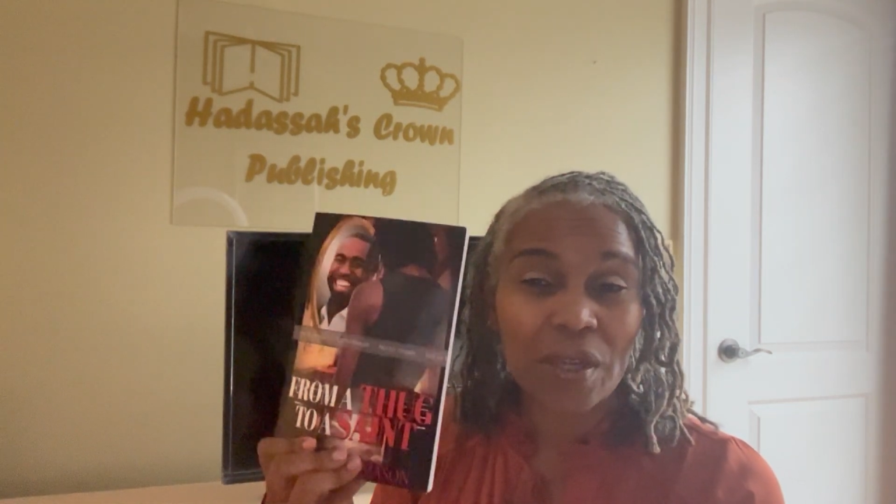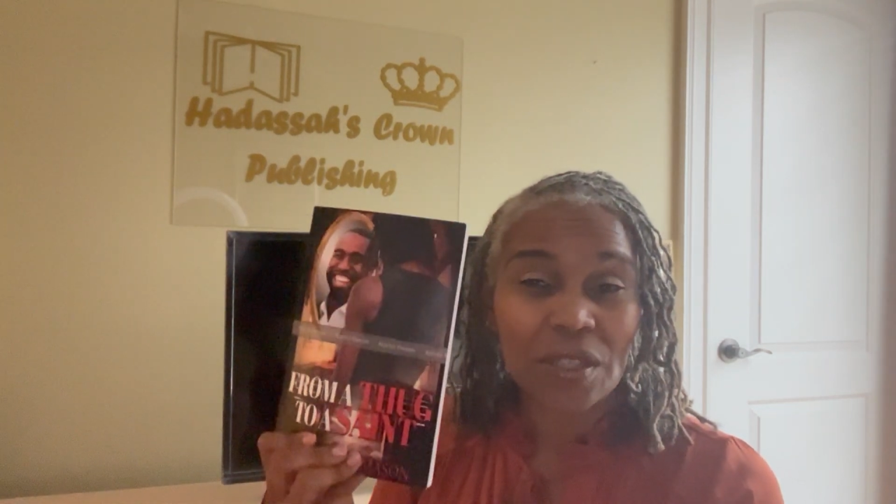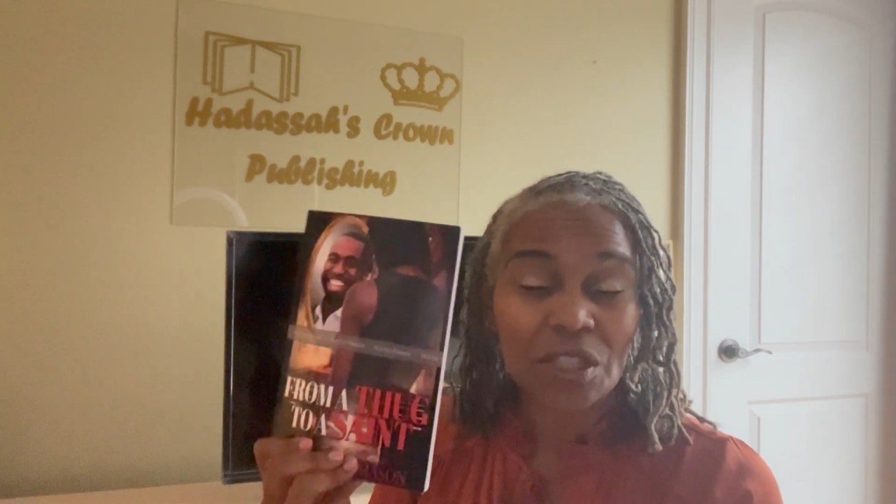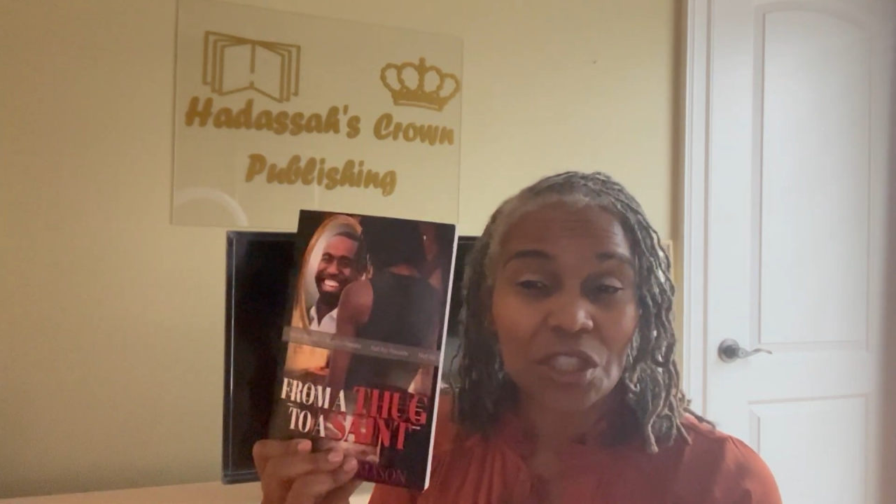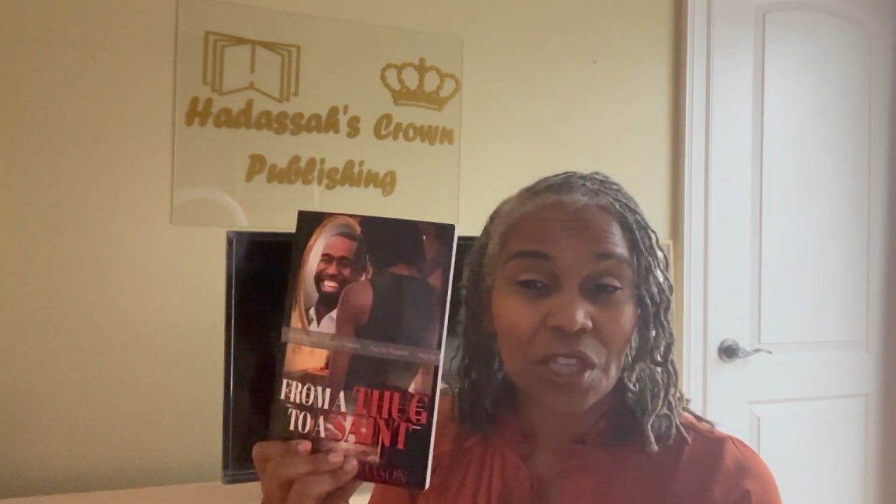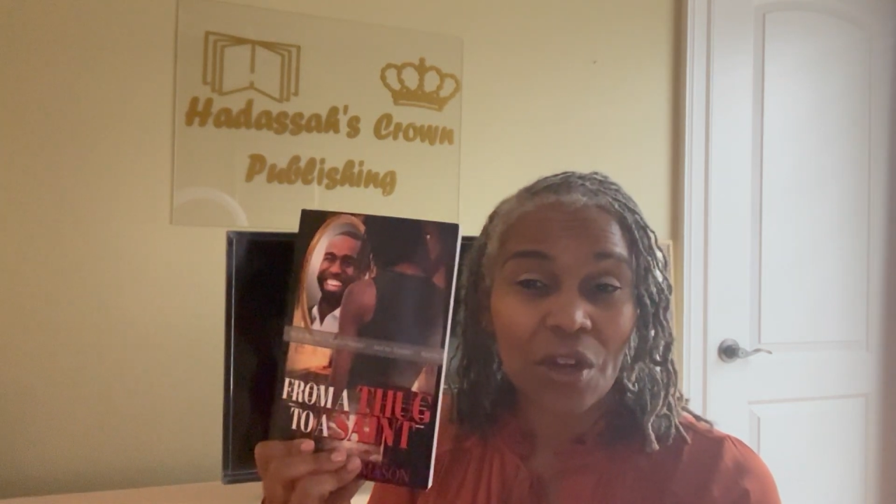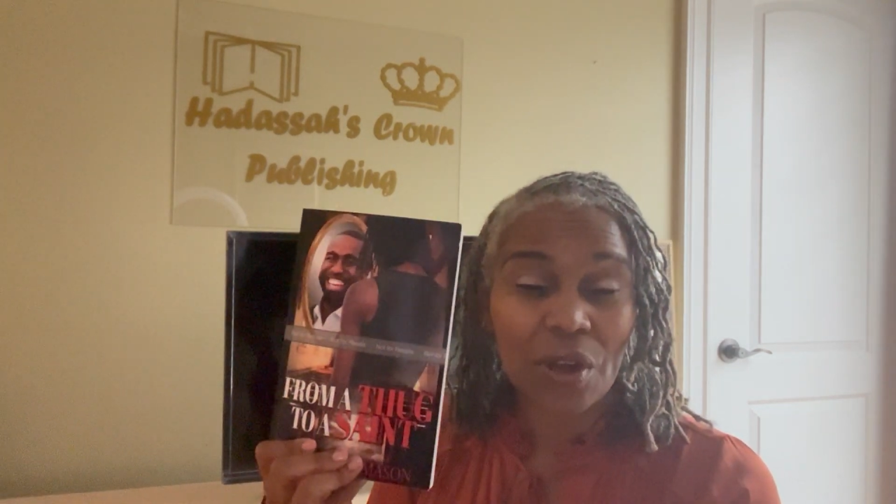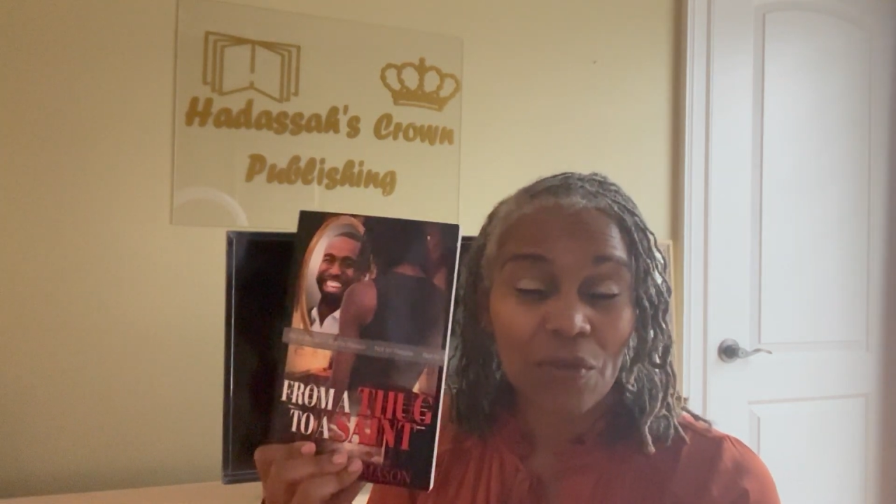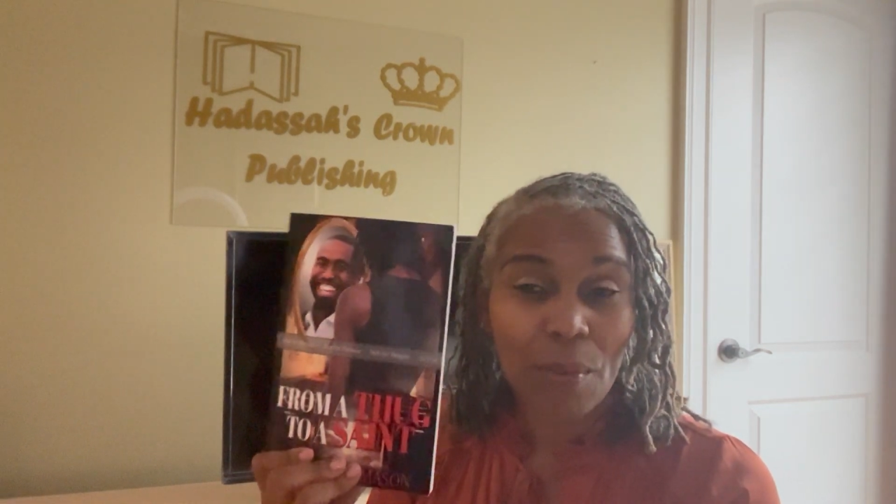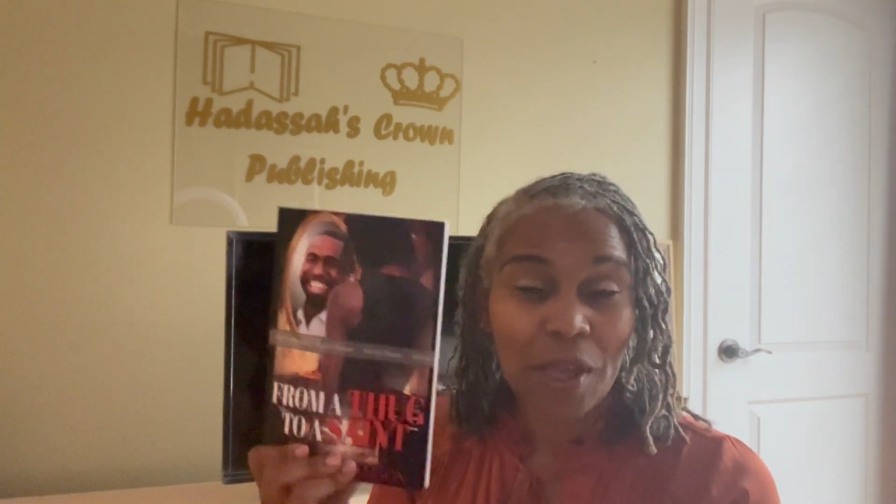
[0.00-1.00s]
to share
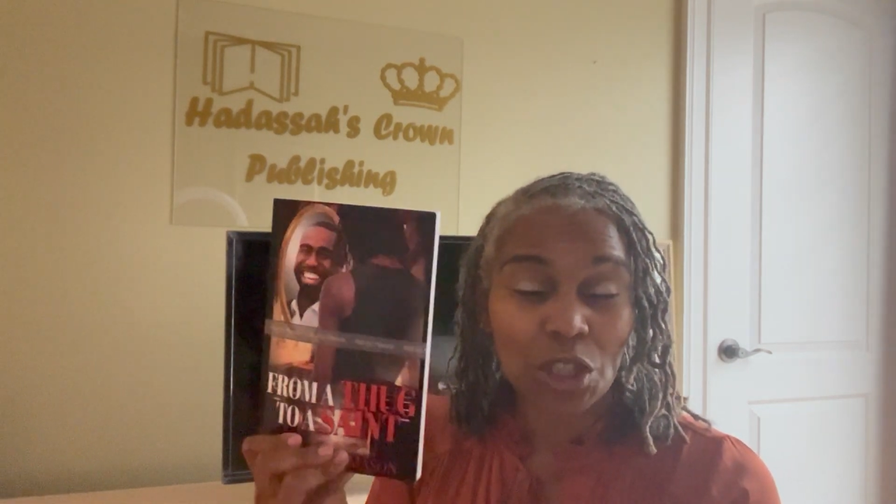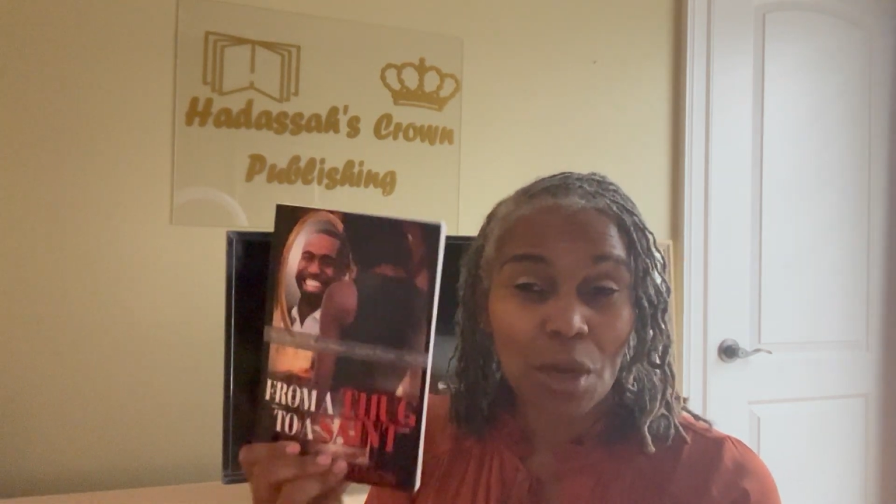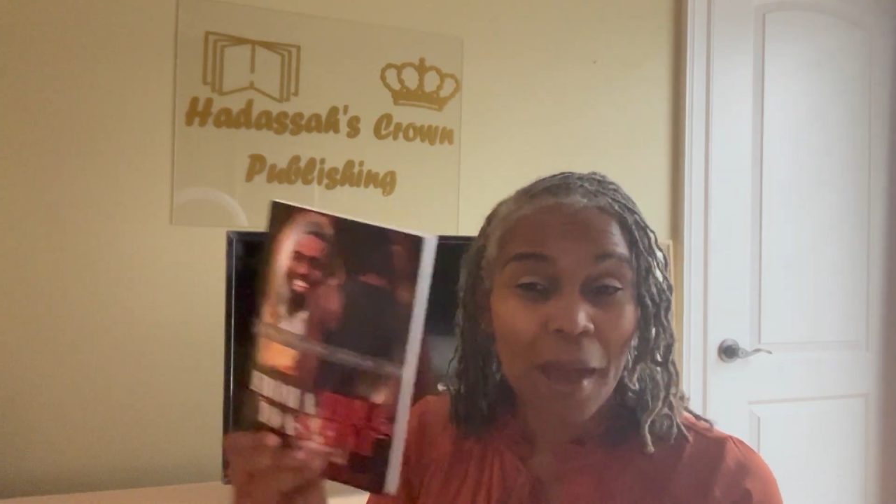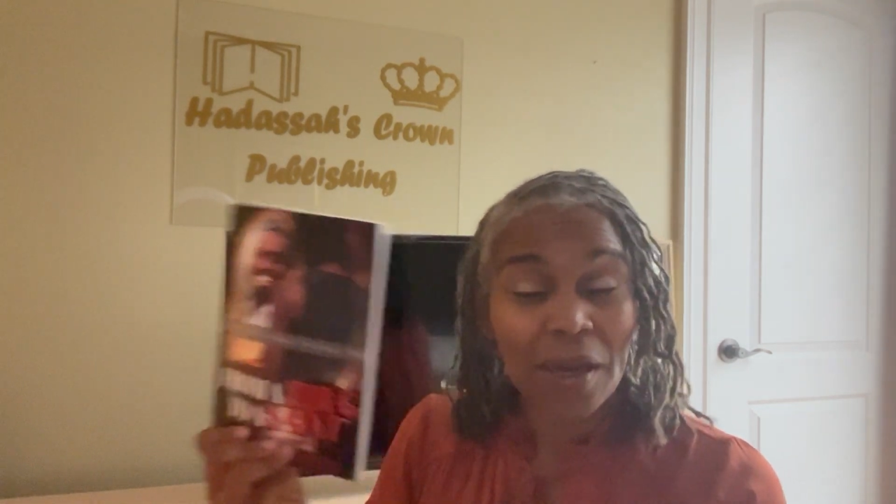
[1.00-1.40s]
information about